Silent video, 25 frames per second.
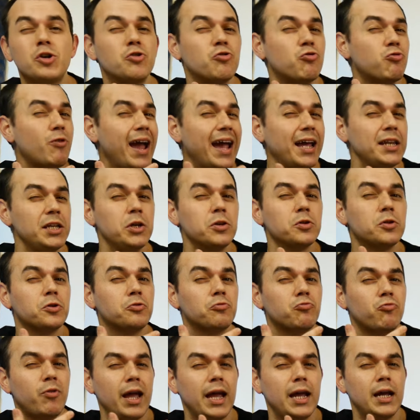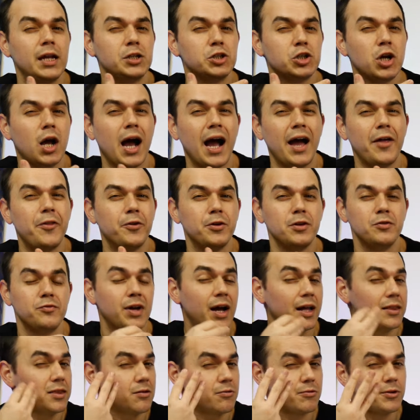granular range either. You've
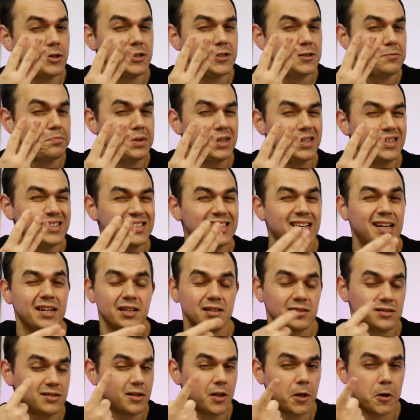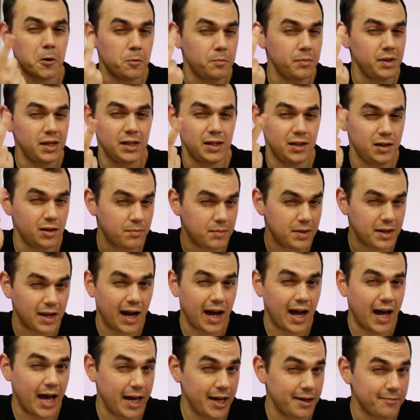got three speed settings, low, medium, and
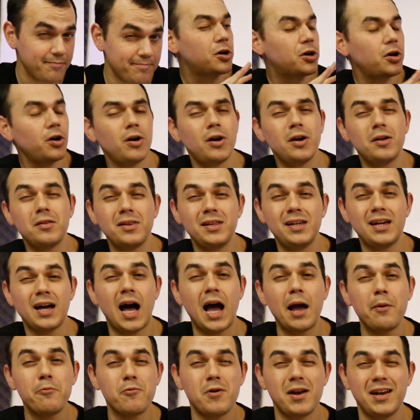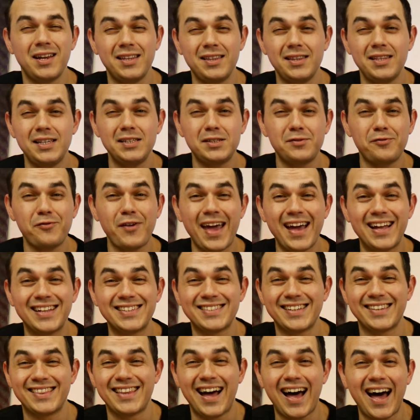high. Currently, I'm running these
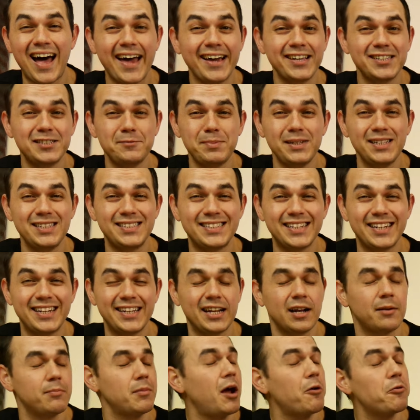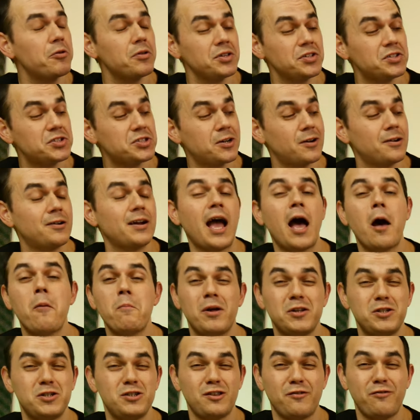fans on the high speed setting, and I'm not really certain how
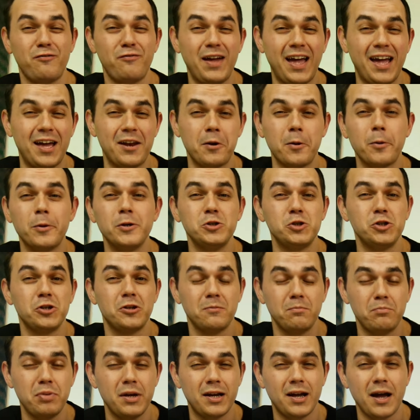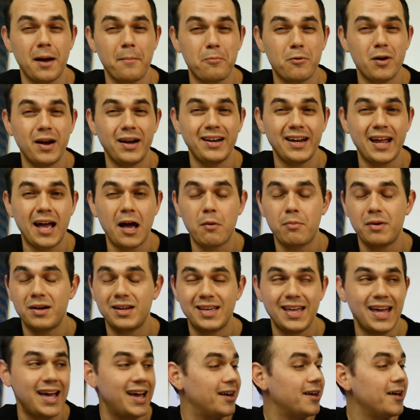much of the fan noise you can pick up right now, but
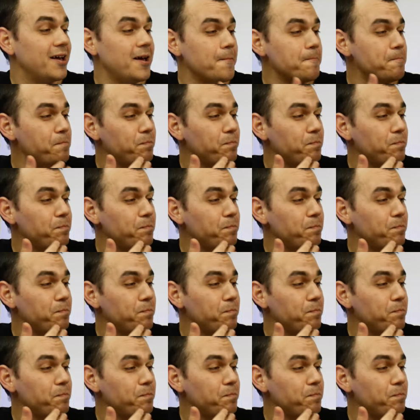again,